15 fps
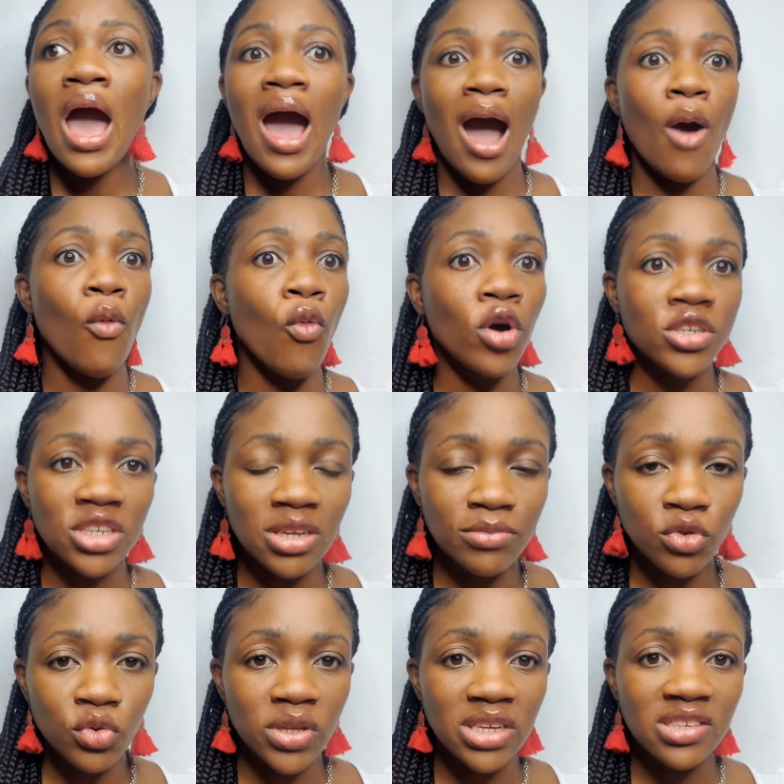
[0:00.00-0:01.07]
and watch them
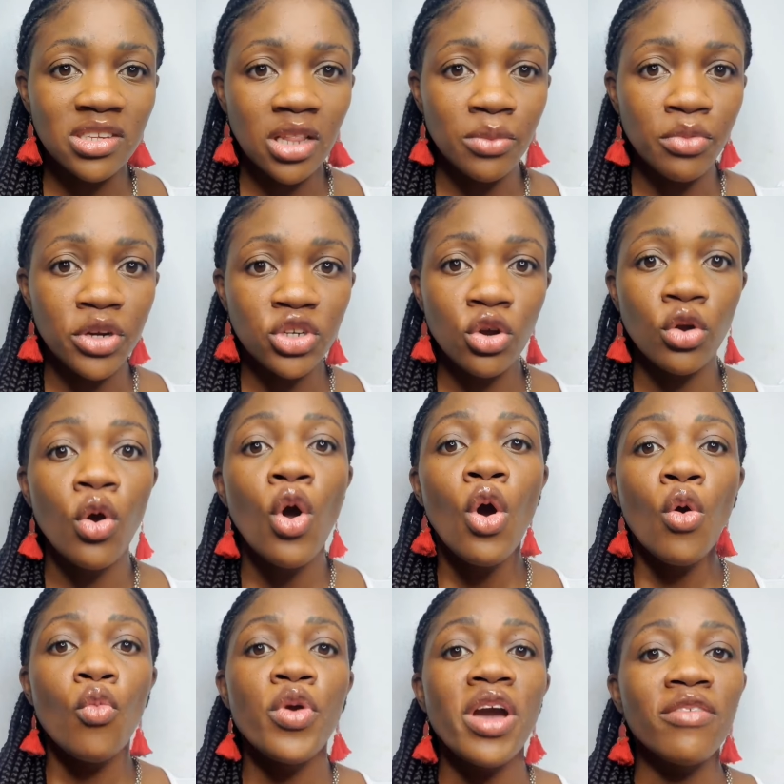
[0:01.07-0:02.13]
do their celebration.
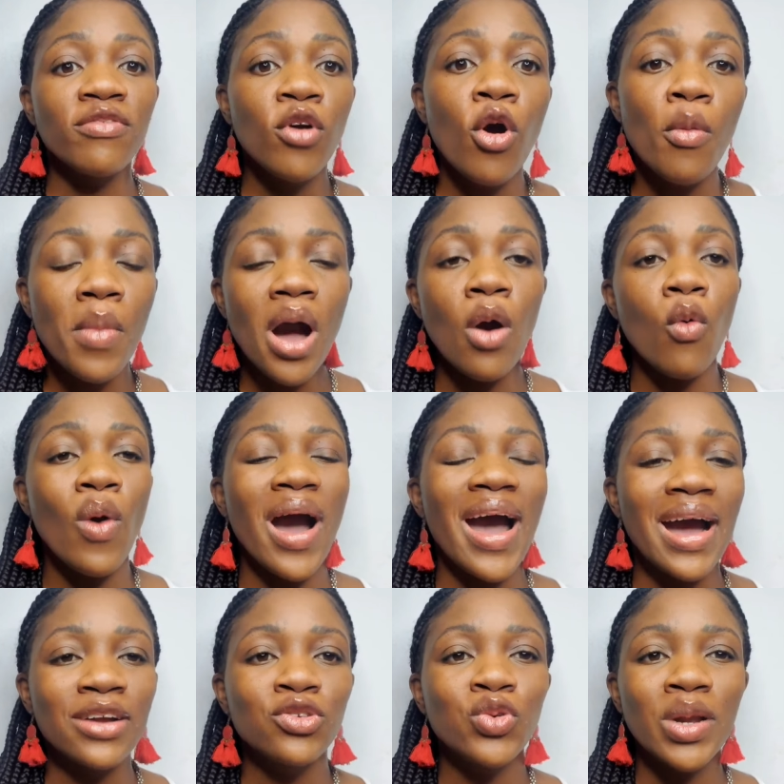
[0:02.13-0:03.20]
We have come and we're
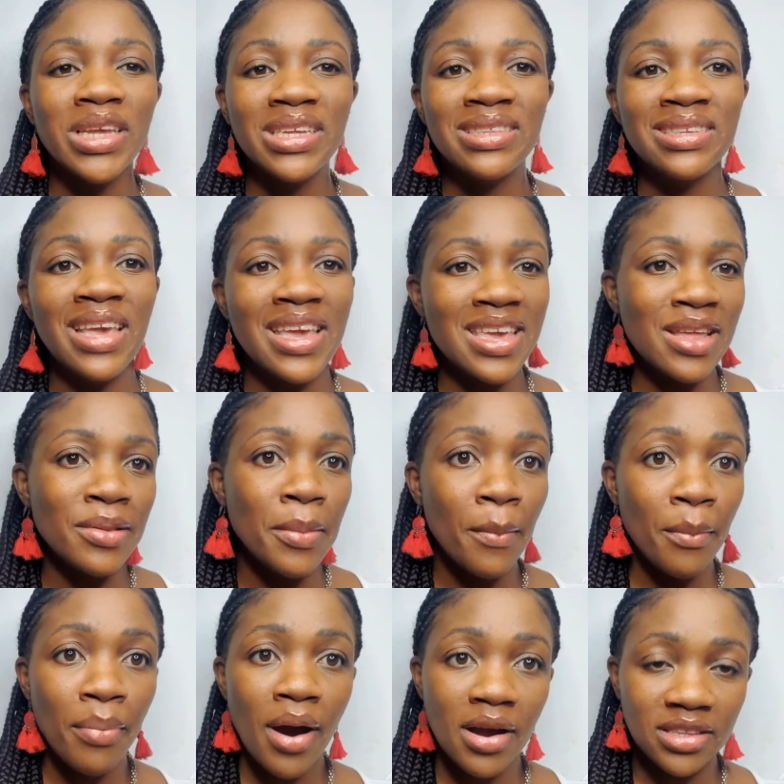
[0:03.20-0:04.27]
actually taking
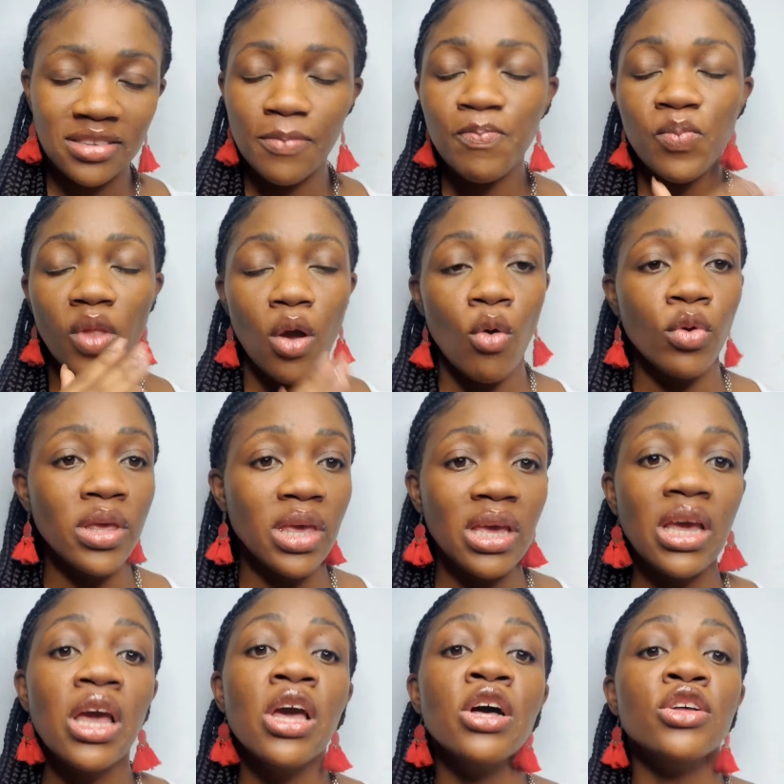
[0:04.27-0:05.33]
part.
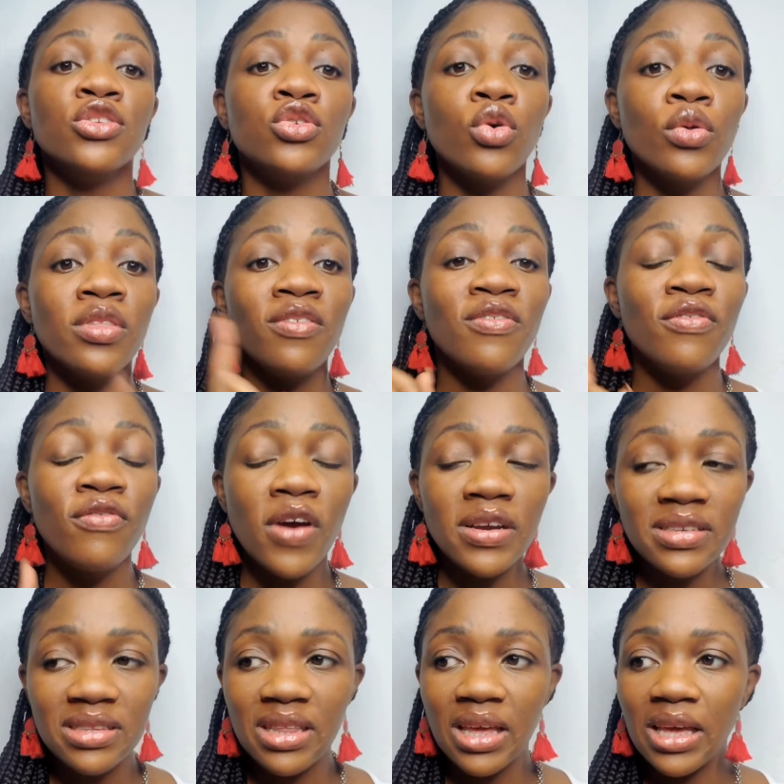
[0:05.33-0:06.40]
Okay, so the
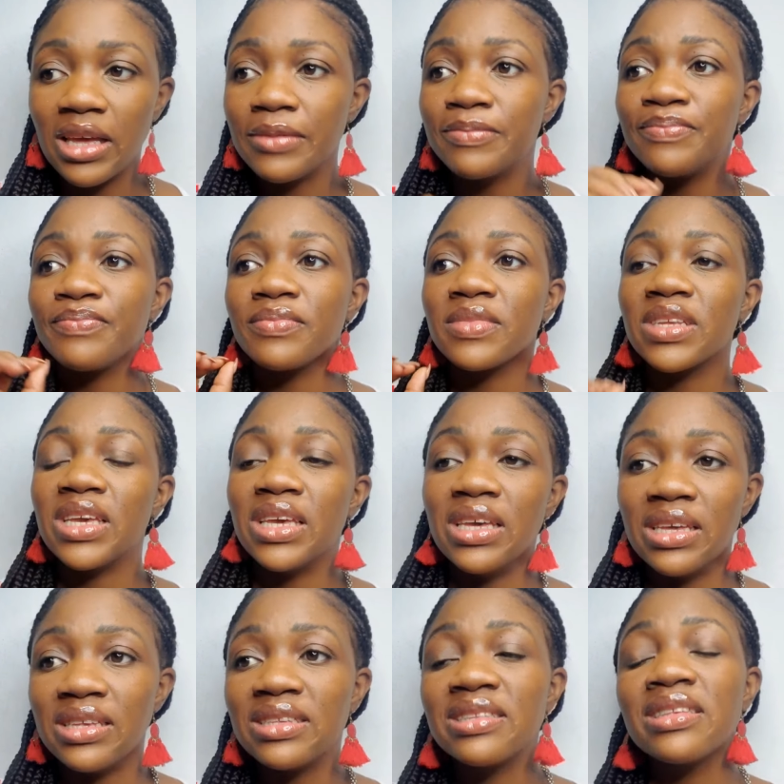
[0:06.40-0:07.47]
first thing
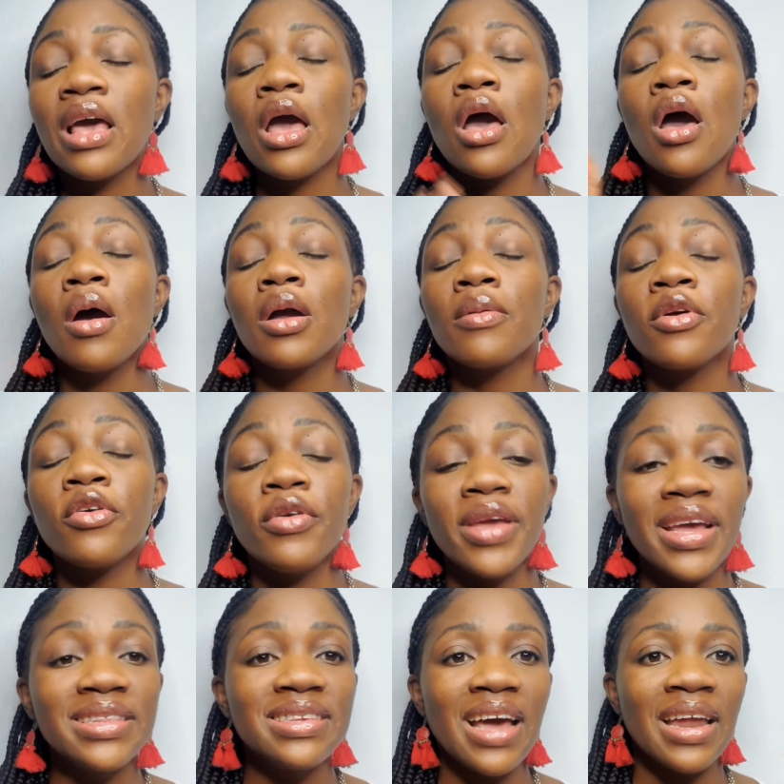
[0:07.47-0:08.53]
is
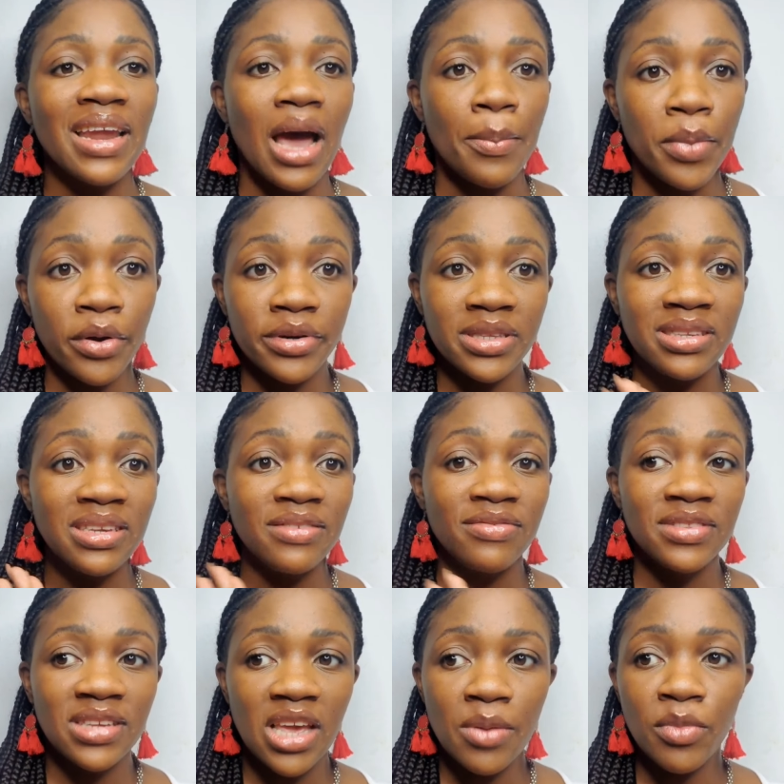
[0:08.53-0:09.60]
create an aperitif
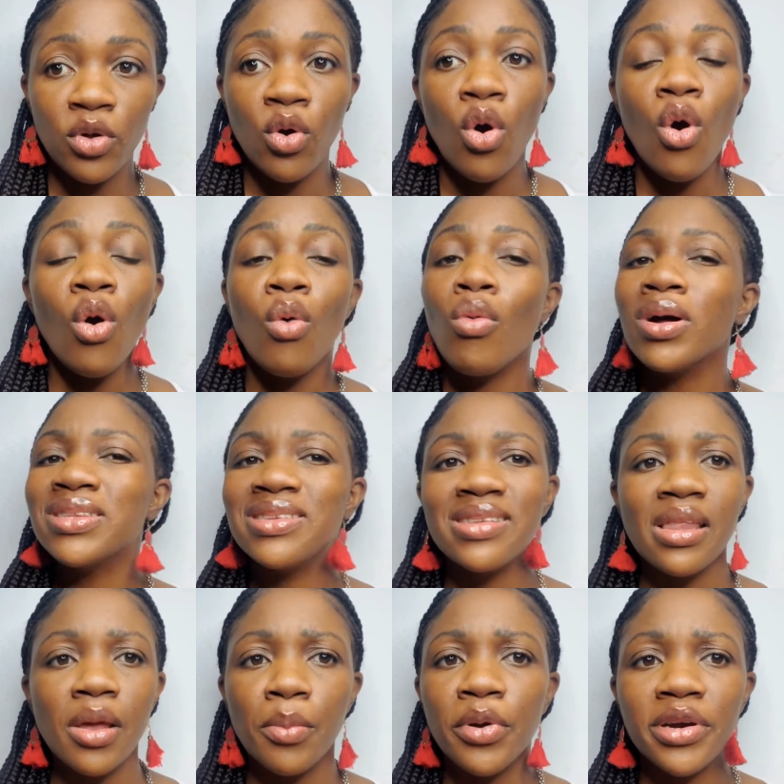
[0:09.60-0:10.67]
table what is
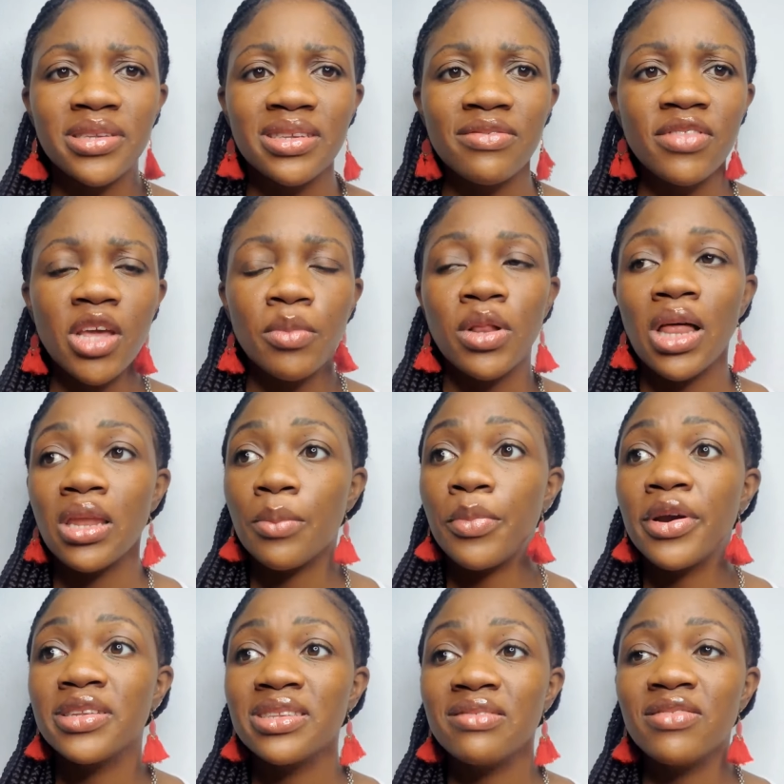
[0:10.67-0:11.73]
an aperitif table an
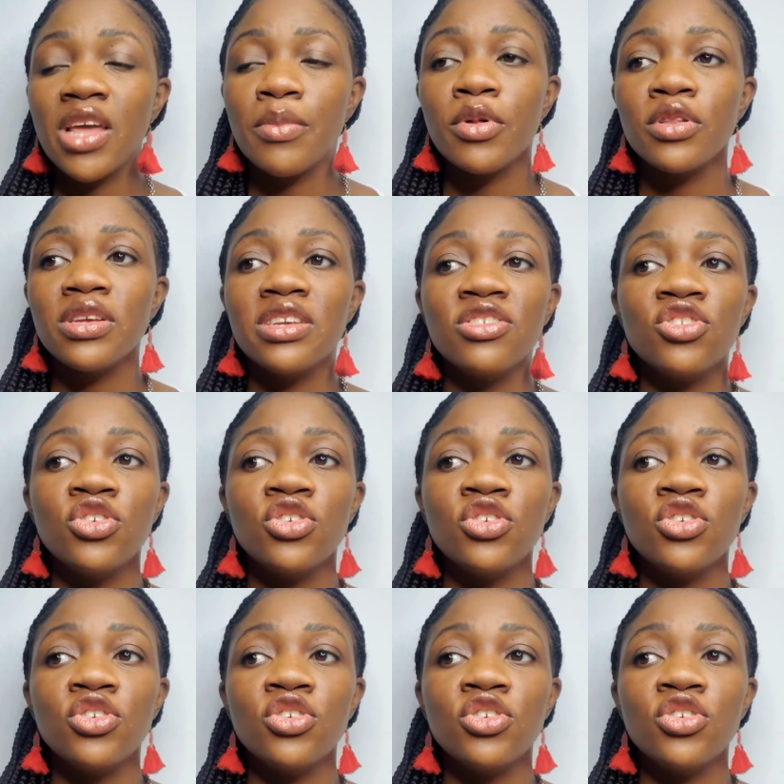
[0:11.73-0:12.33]
aperitif table is